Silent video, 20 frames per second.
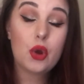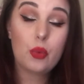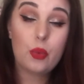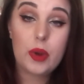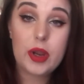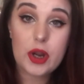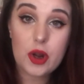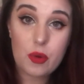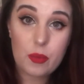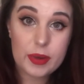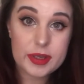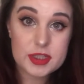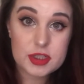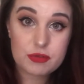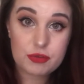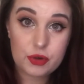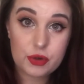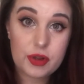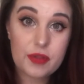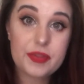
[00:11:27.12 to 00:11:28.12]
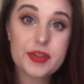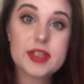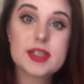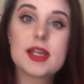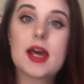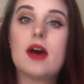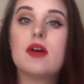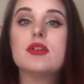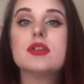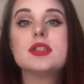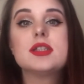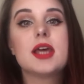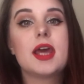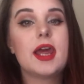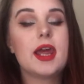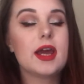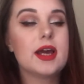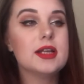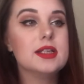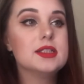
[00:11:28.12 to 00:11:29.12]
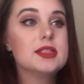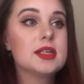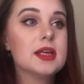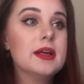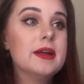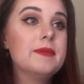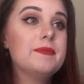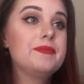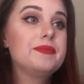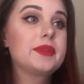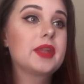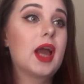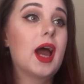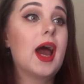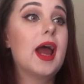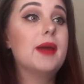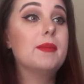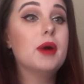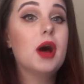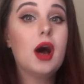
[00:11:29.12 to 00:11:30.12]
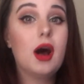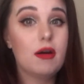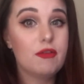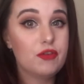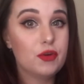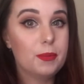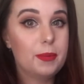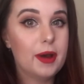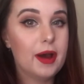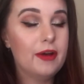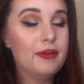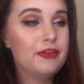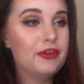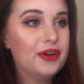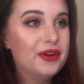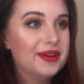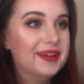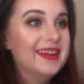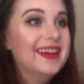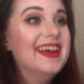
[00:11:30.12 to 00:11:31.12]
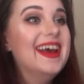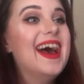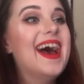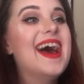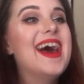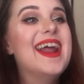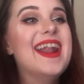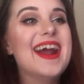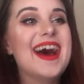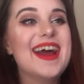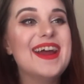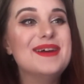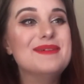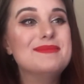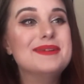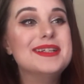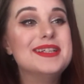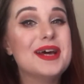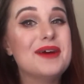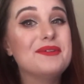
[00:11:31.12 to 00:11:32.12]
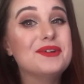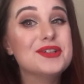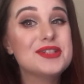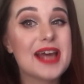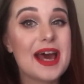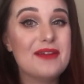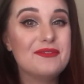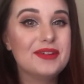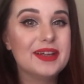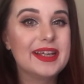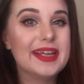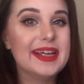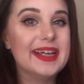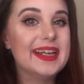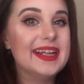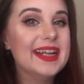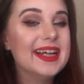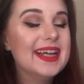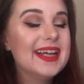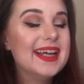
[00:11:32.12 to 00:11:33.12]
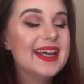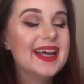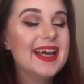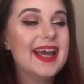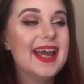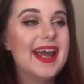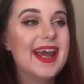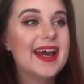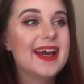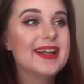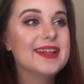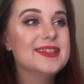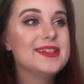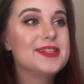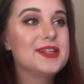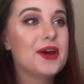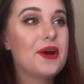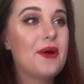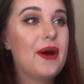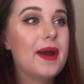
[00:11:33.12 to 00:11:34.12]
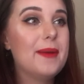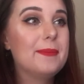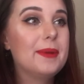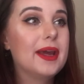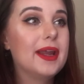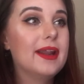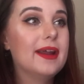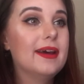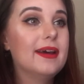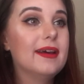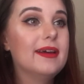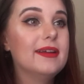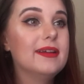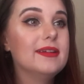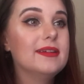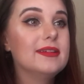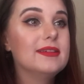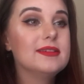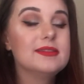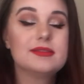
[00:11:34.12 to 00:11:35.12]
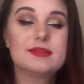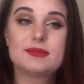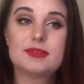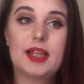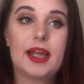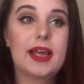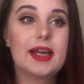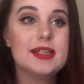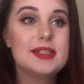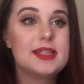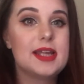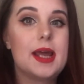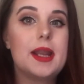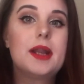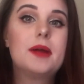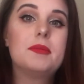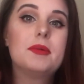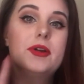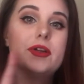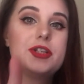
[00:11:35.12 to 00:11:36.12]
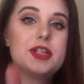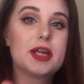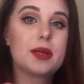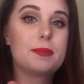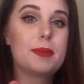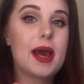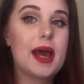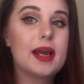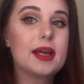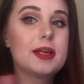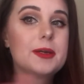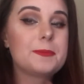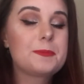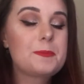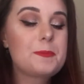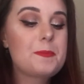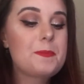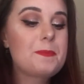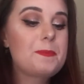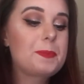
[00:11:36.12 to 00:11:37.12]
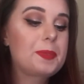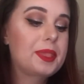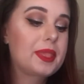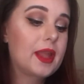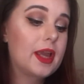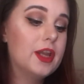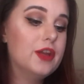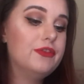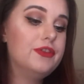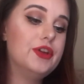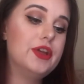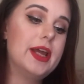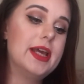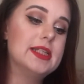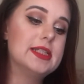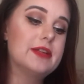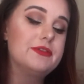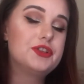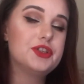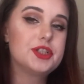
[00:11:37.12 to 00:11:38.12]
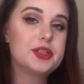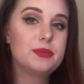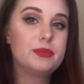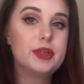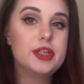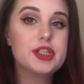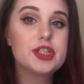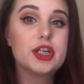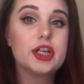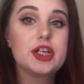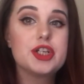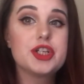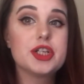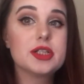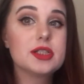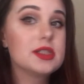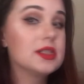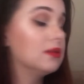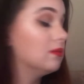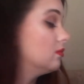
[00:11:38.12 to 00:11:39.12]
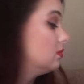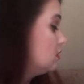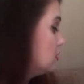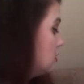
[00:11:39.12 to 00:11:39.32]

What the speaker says: we don't waste food in this house. And I am a Hufflepuff and I am a devil's advocate. And so I'm going to, like I said, I'm going to check back in a few days after some research and some